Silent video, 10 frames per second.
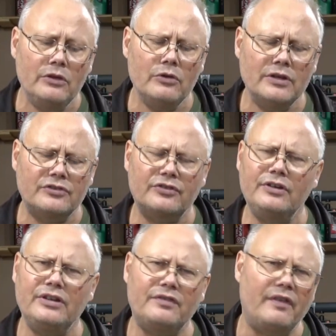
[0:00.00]
you can
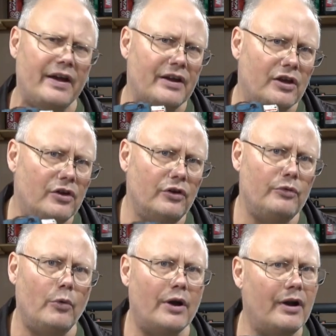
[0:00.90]
certainly find a
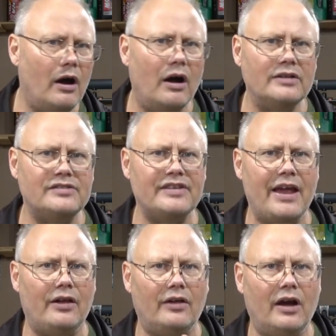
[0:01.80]
good one on
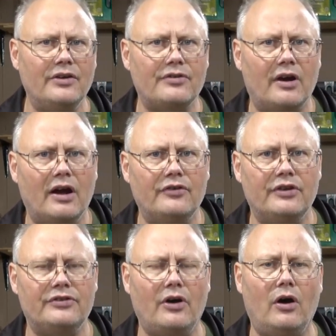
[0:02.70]
sale under
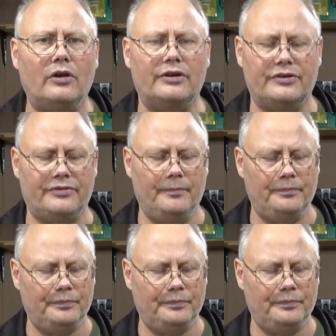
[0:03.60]
$100.